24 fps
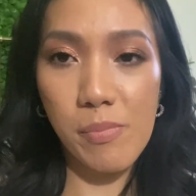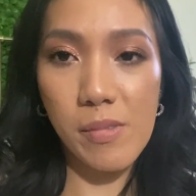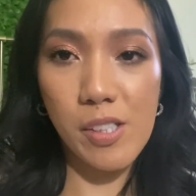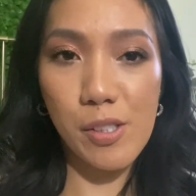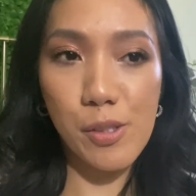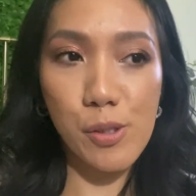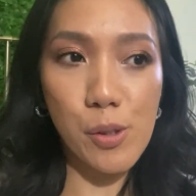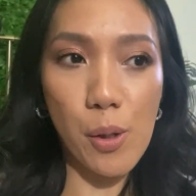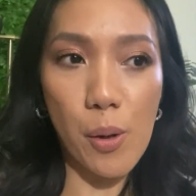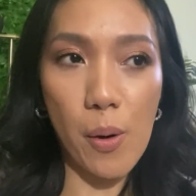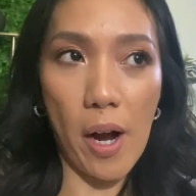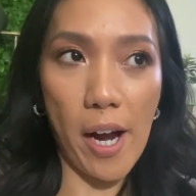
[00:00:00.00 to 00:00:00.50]

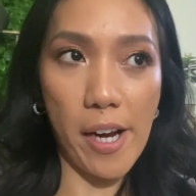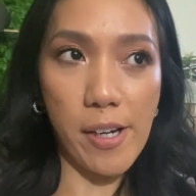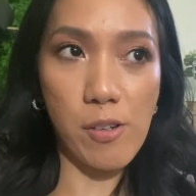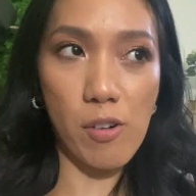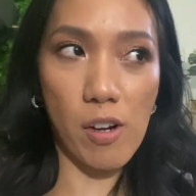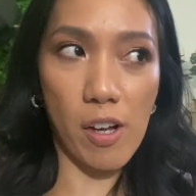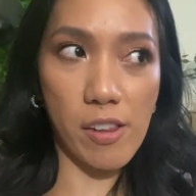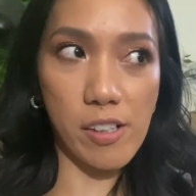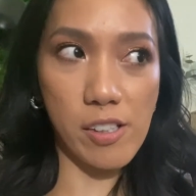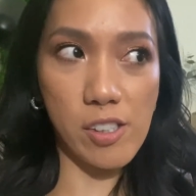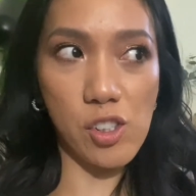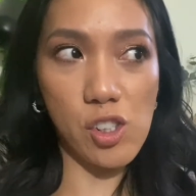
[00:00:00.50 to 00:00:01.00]
So I'd
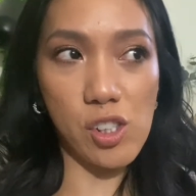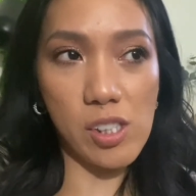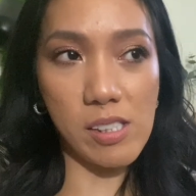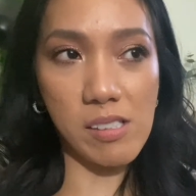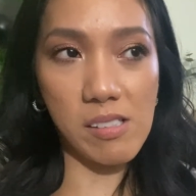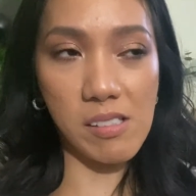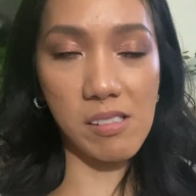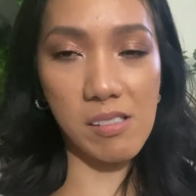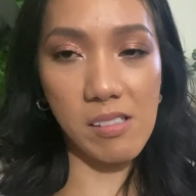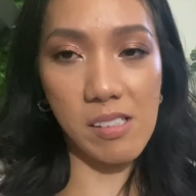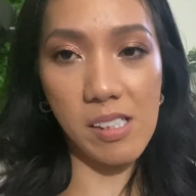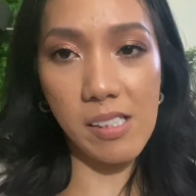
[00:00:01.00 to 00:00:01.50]
rather
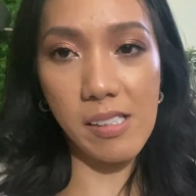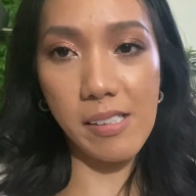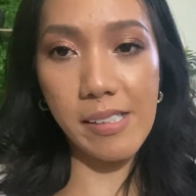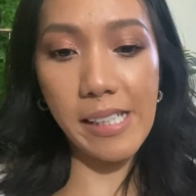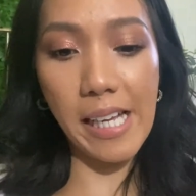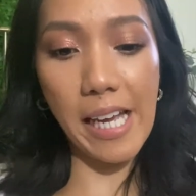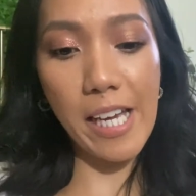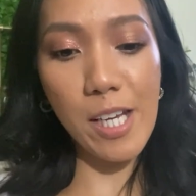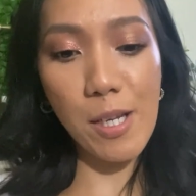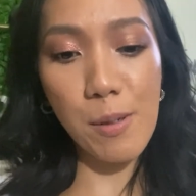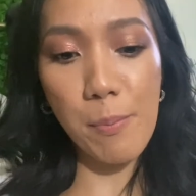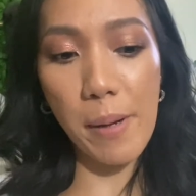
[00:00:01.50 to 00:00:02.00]
just
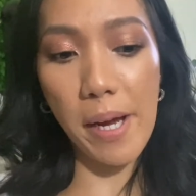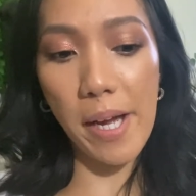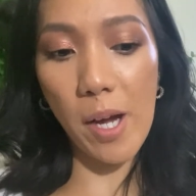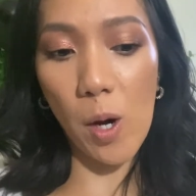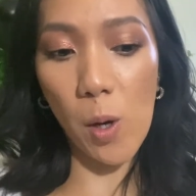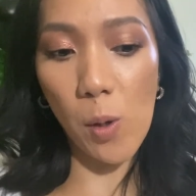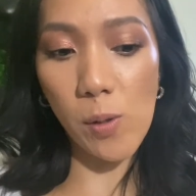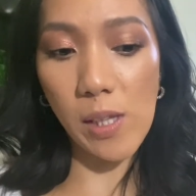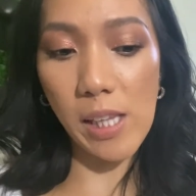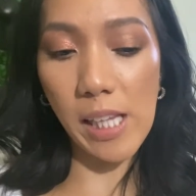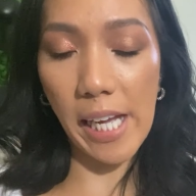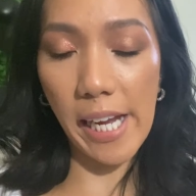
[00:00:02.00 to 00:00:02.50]
stay in my
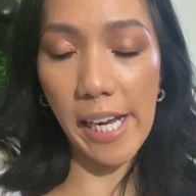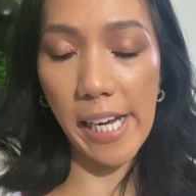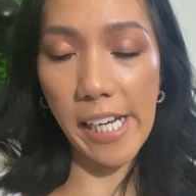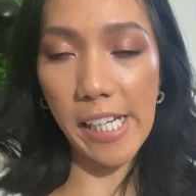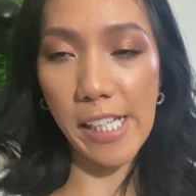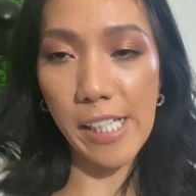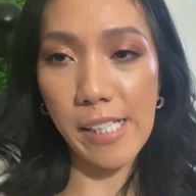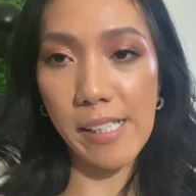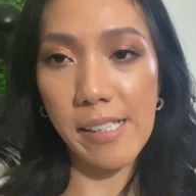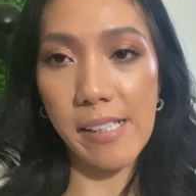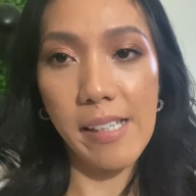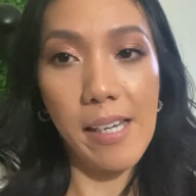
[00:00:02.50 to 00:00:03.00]
own
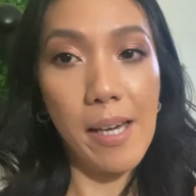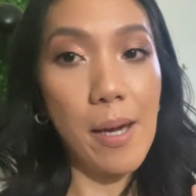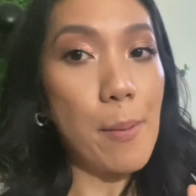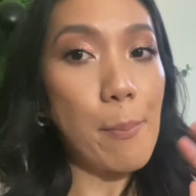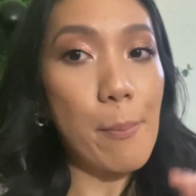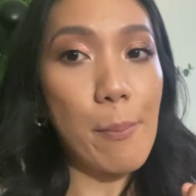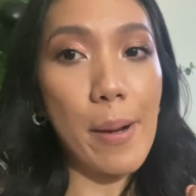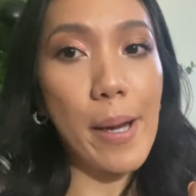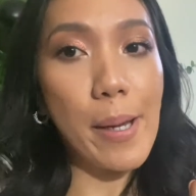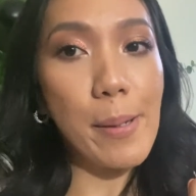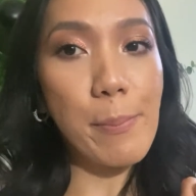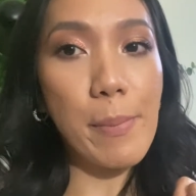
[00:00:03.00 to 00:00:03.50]
lane,
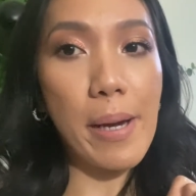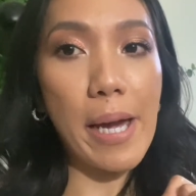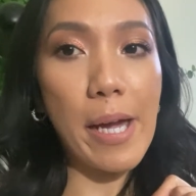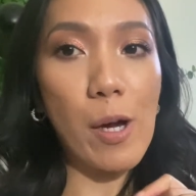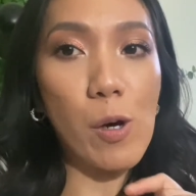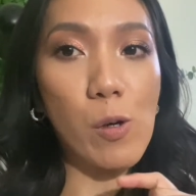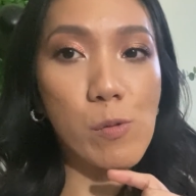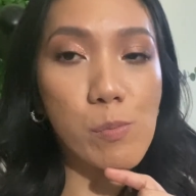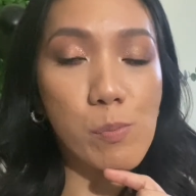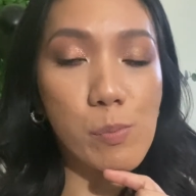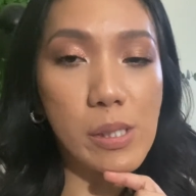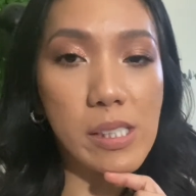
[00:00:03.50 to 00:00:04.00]
mind my
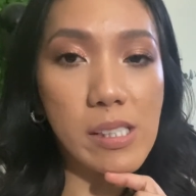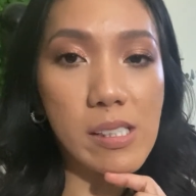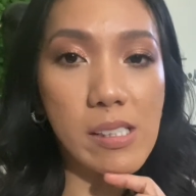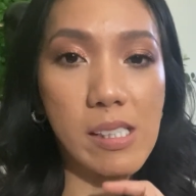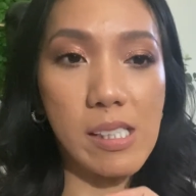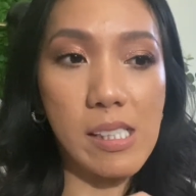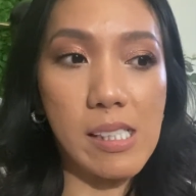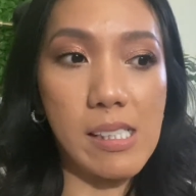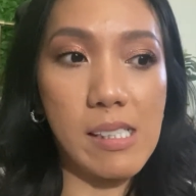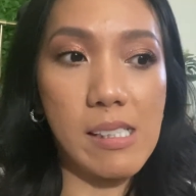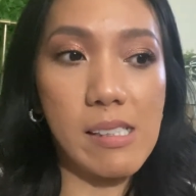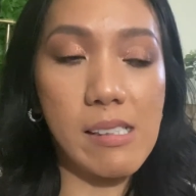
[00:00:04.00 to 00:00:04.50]
own
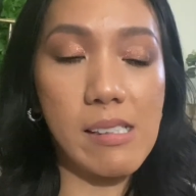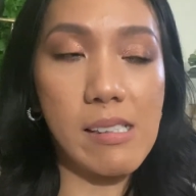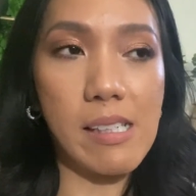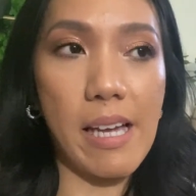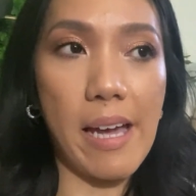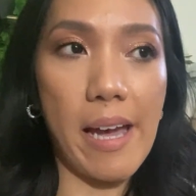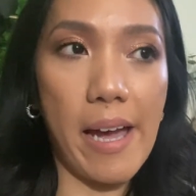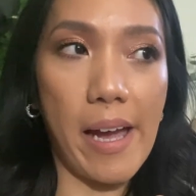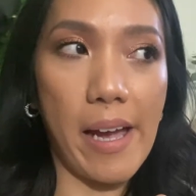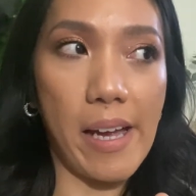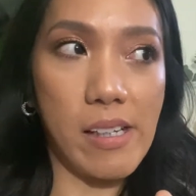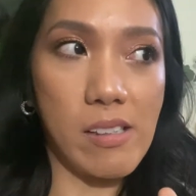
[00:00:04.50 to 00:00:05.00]
business,
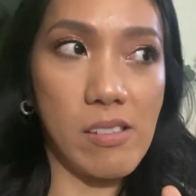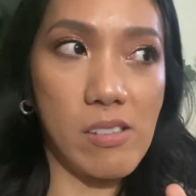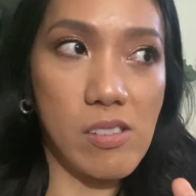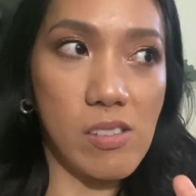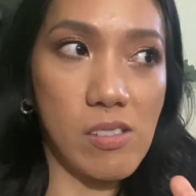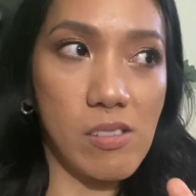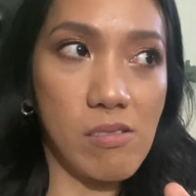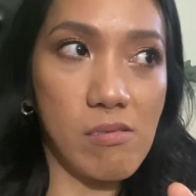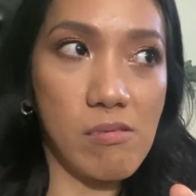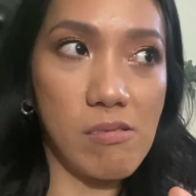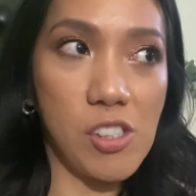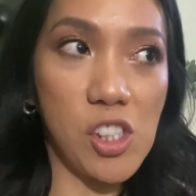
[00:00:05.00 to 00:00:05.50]
and
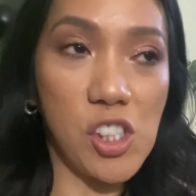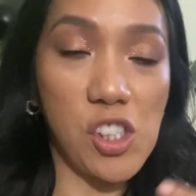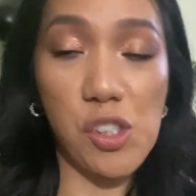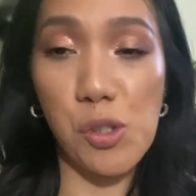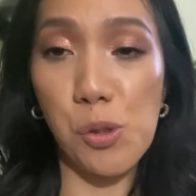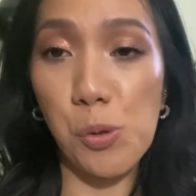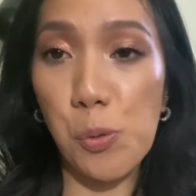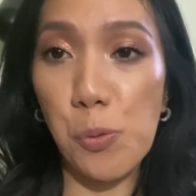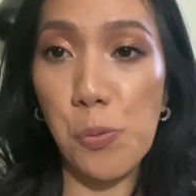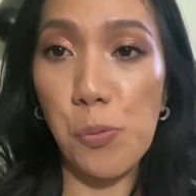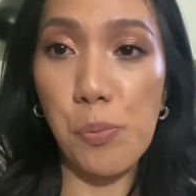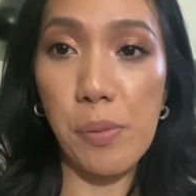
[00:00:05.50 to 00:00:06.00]

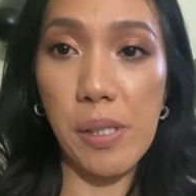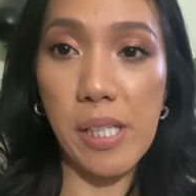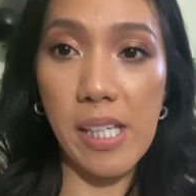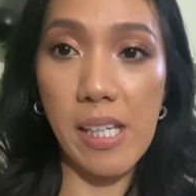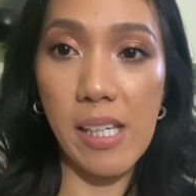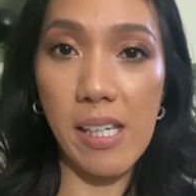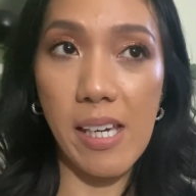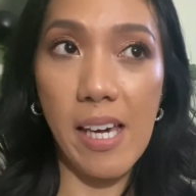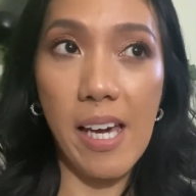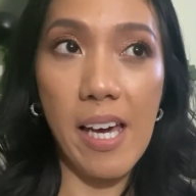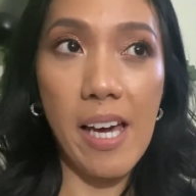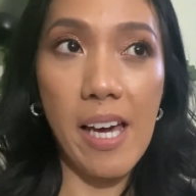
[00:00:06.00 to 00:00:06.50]
just do me.